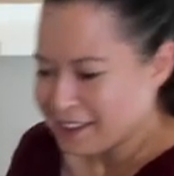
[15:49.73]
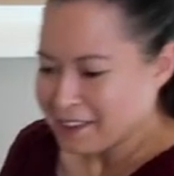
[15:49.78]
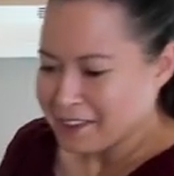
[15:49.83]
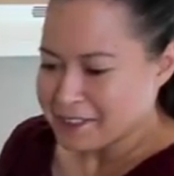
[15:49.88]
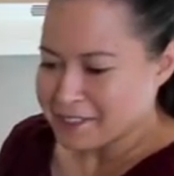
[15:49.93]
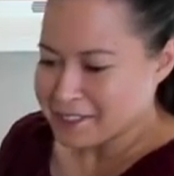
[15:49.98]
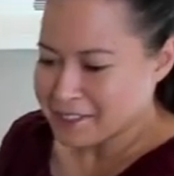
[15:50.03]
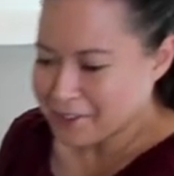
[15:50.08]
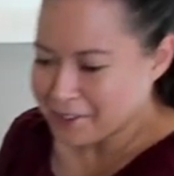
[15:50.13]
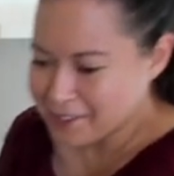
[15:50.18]

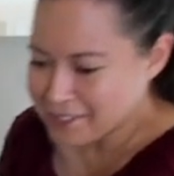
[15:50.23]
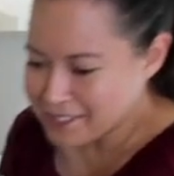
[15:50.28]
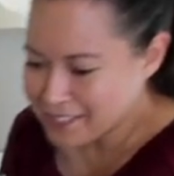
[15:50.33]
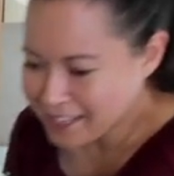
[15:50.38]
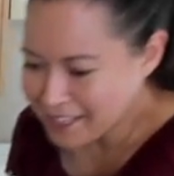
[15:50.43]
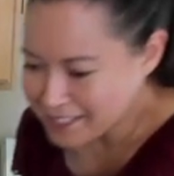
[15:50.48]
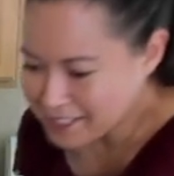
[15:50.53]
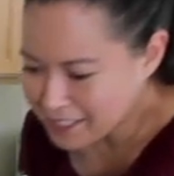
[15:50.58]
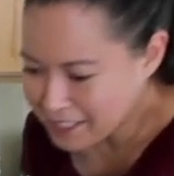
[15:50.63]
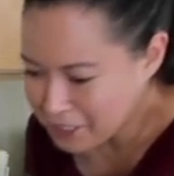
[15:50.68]
So it
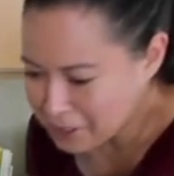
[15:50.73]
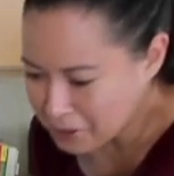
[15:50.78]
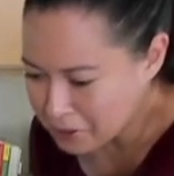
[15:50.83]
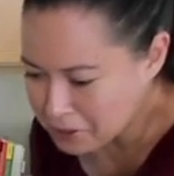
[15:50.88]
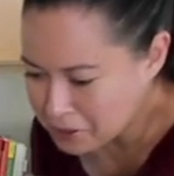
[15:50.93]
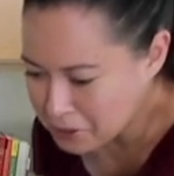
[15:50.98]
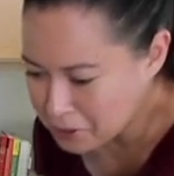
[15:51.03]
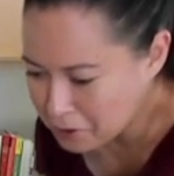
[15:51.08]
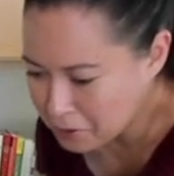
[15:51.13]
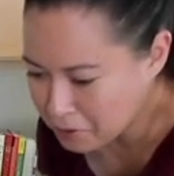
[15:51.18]
says here
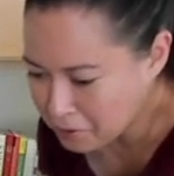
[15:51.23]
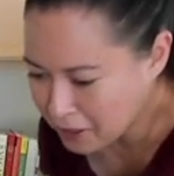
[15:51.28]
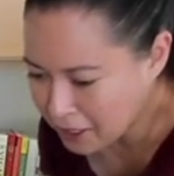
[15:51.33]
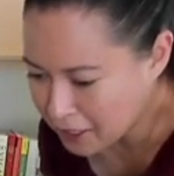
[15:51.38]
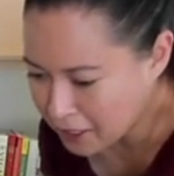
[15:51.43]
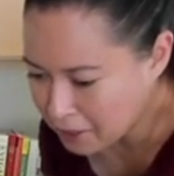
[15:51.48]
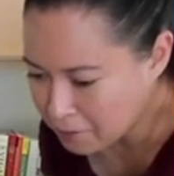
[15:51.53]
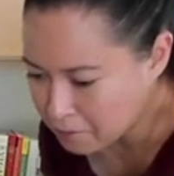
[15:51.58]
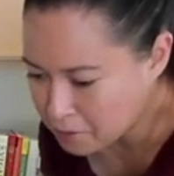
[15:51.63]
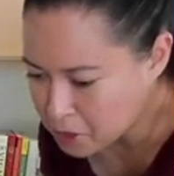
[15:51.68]
to
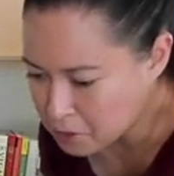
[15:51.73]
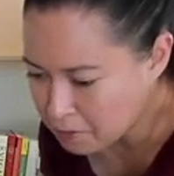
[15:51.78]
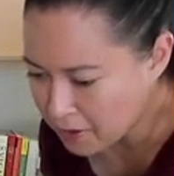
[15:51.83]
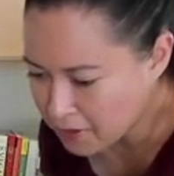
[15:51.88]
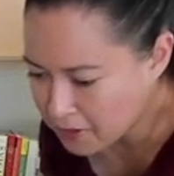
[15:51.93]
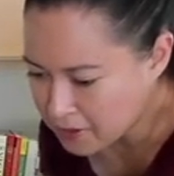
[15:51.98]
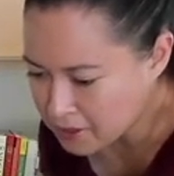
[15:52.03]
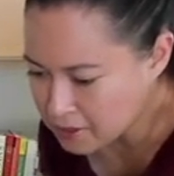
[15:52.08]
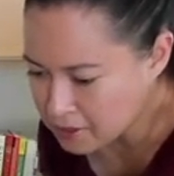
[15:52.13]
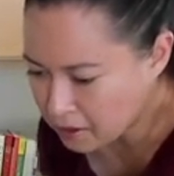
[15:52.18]
um, spread
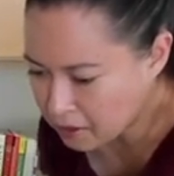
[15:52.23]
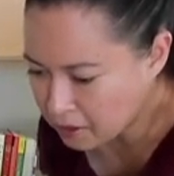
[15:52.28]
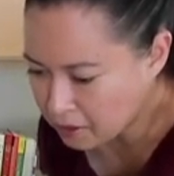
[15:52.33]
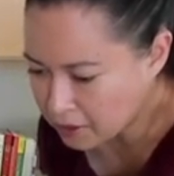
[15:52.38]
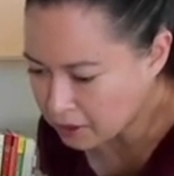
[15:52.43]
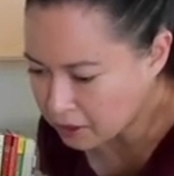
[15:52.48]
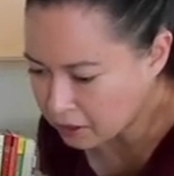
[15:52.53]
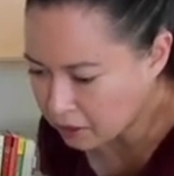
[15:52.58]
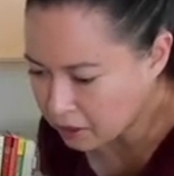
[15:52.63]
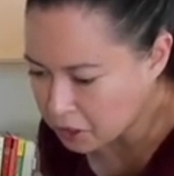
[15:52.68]
this all on
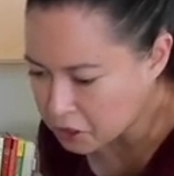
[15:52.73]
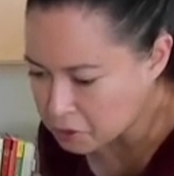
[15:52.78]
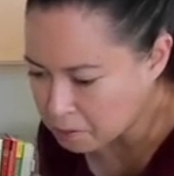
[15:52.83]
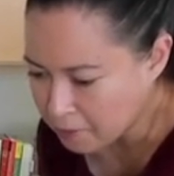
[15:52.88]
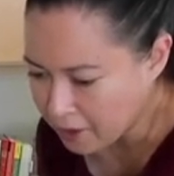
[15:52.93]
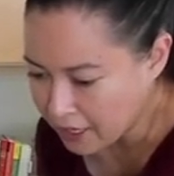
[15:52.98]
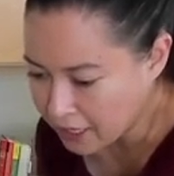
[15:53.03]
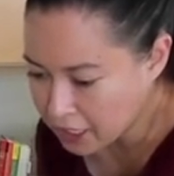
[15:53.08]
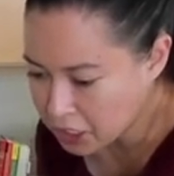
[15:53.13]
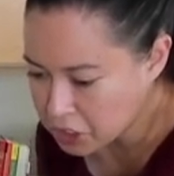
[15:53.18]
a large
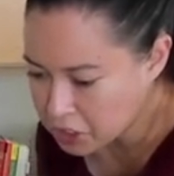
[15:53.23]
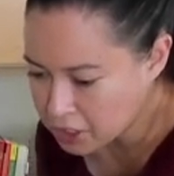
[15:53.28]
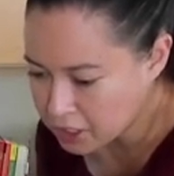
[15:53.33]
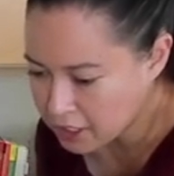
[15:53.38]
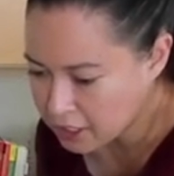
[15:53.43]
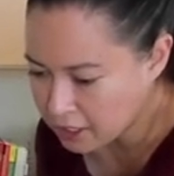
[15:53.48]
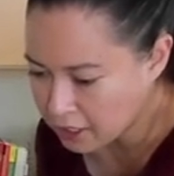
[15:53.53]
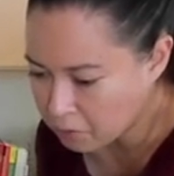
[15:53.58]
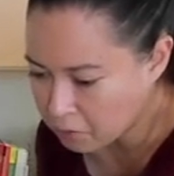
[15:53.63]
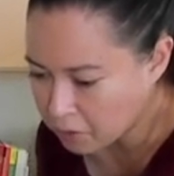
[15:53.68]
baking
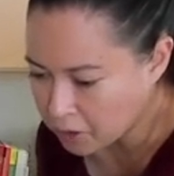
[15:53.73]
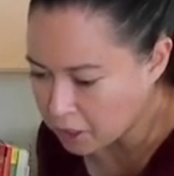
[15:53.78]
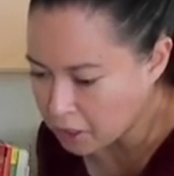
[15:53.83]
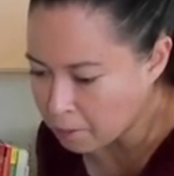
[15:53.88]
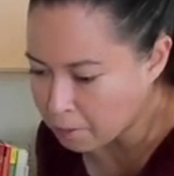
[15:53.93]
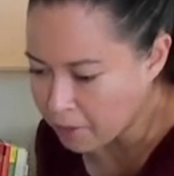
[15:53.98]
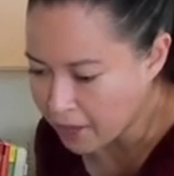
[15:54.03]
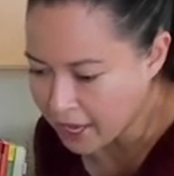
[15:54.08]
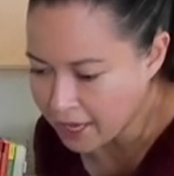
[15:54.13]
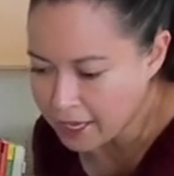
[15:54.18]
sheet and we're gonna
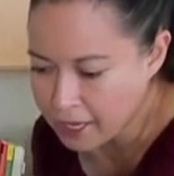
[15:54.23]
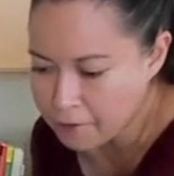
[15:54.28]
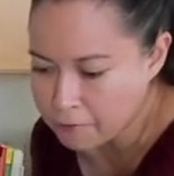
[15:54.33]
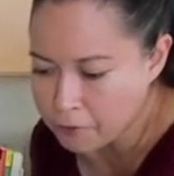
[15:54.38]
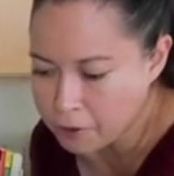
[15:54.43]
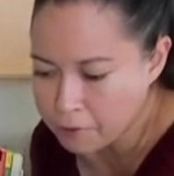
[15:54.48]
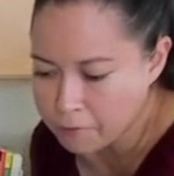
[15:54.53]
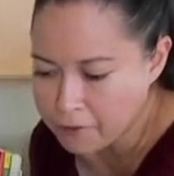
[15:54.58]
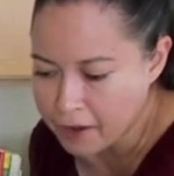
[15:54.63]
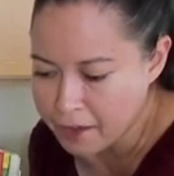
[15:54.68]
bake it
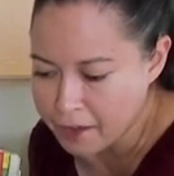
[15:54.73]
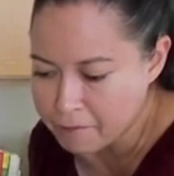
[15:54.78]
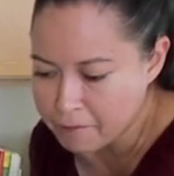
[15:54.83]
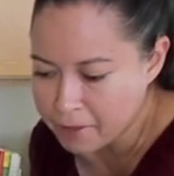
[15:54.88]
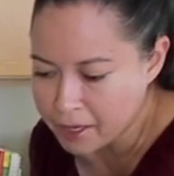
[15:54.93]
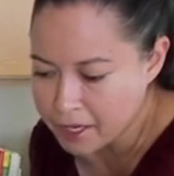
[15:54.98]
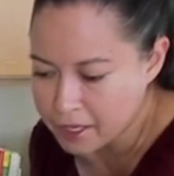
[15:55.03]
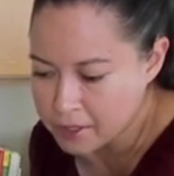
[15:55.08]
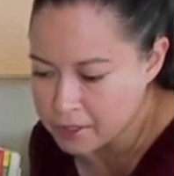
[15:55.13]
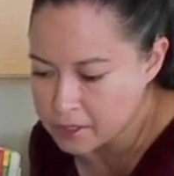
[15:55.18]
for five
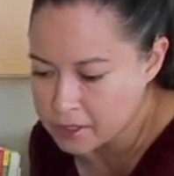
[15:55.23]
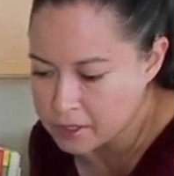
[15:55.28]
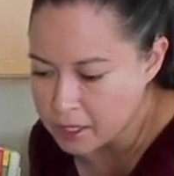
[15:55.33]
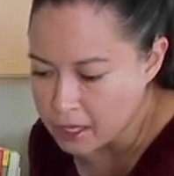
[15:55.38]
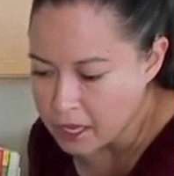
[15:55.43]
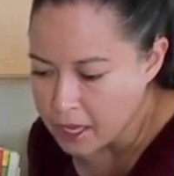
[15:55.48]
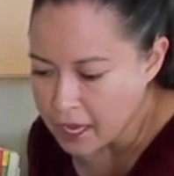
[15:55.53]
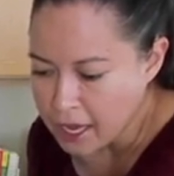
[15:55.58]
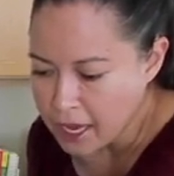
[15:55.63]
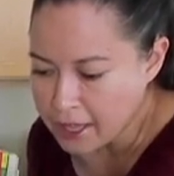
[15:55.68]
minutes
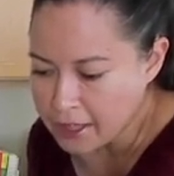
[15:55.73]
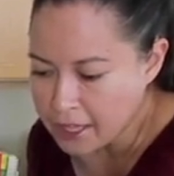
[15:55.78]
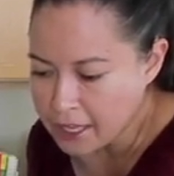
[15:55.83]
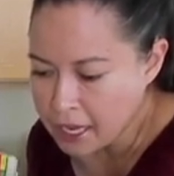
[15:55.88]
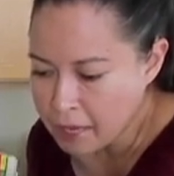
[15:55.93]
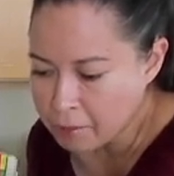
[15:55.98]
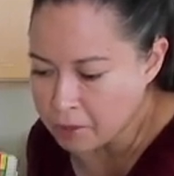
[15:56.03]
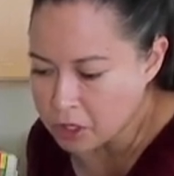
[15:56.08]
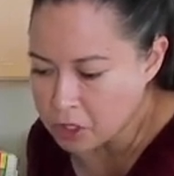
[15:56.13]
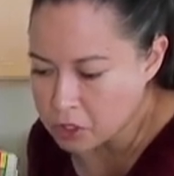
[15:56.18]
and then
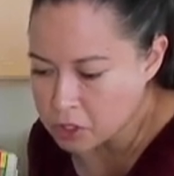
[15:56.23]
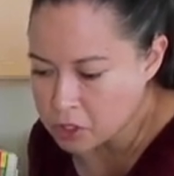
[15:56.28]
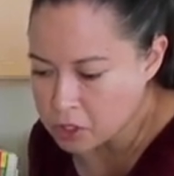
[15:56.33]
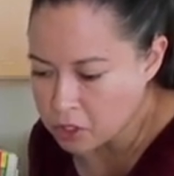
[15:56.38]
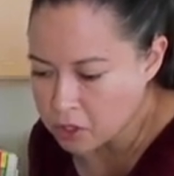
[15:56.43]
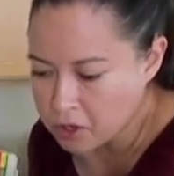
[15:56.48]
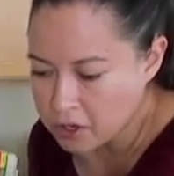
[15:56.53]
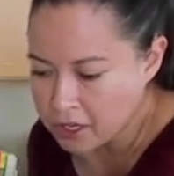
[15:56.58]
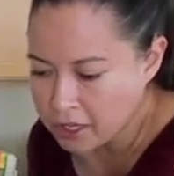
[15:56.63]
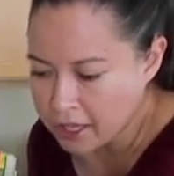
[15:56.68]
I'm gonna
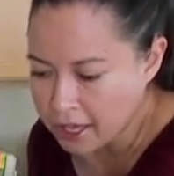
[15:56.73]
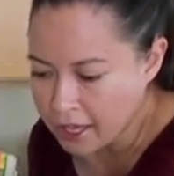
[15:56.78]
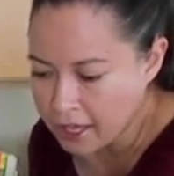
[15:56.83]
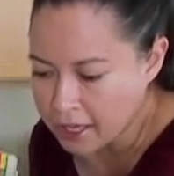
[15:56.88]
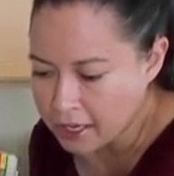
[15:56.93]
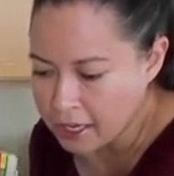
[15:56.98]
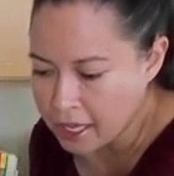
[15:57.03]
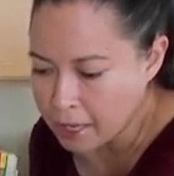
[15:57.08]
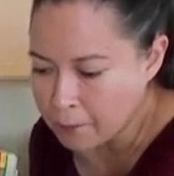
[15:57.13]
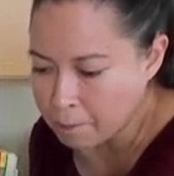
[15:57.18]
stir it
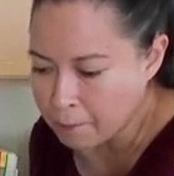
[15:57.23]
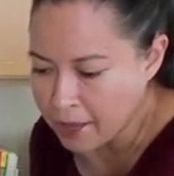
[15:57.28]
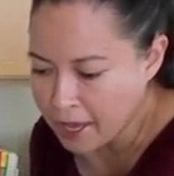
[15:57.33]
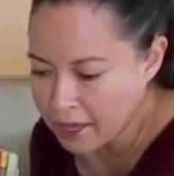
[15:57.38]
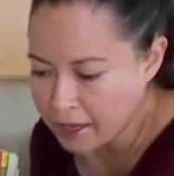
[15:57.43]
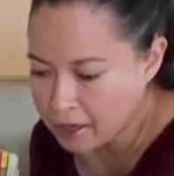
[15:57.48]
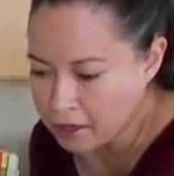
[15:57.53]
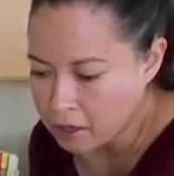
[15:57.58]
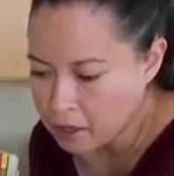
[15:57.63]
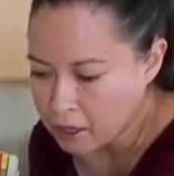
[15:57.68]
again and
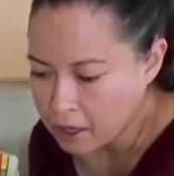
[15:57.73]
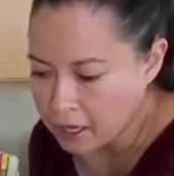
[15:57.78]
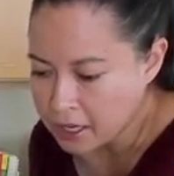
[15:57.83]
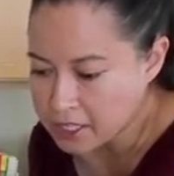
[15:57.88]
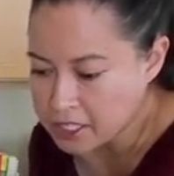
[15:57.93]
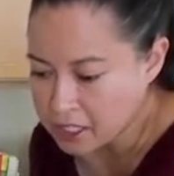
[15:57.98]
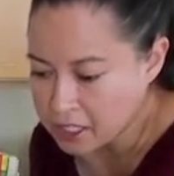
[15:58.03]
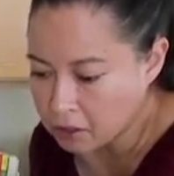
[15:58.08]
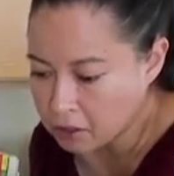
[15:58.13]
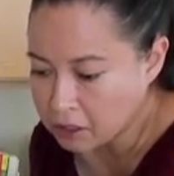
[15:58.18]
bake
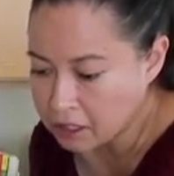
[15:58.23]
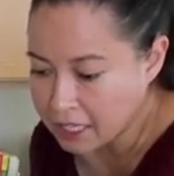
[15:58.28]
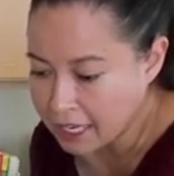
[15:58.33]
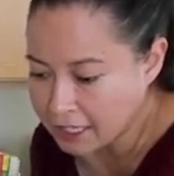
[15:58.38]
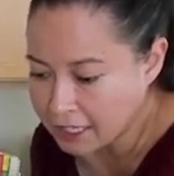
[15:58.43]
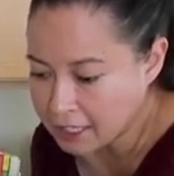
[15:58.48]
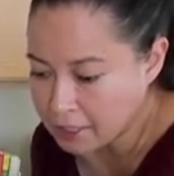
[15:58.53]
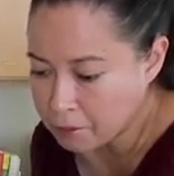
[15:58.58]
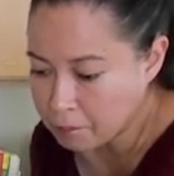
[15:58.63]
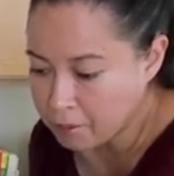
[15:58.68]
until
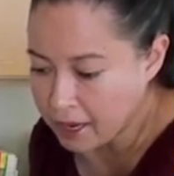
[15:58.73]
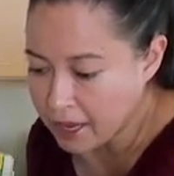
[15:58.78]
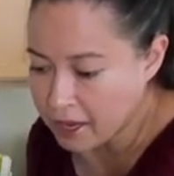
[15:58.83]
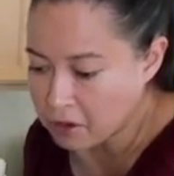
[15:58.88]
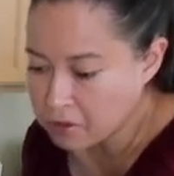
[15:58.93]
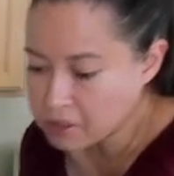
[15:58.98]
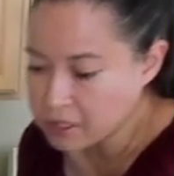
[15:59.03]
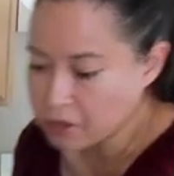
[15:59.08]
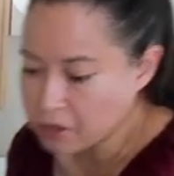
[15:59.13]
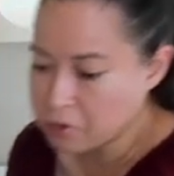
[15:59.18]
lightly
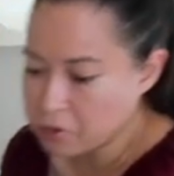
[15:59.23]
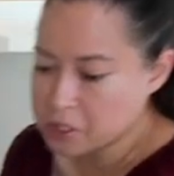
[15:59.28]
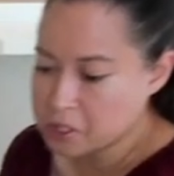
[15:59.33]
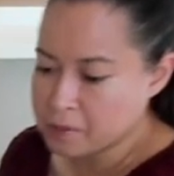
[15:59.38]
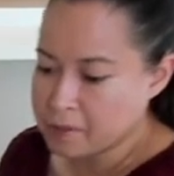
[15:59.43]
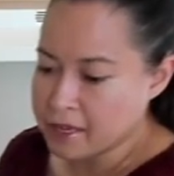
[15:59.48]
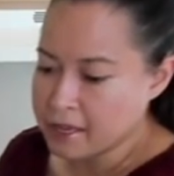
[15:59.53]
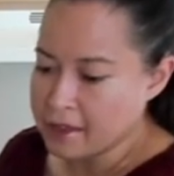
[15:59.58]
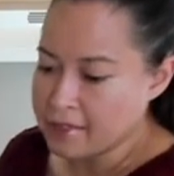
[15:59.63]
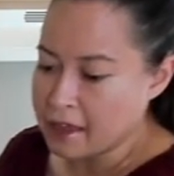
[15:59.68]
browned and
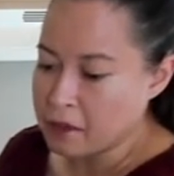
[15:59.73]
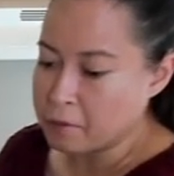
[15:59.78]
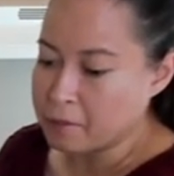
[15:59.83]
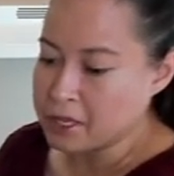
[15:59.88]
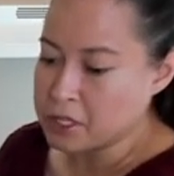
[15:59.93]
crispy and that'll be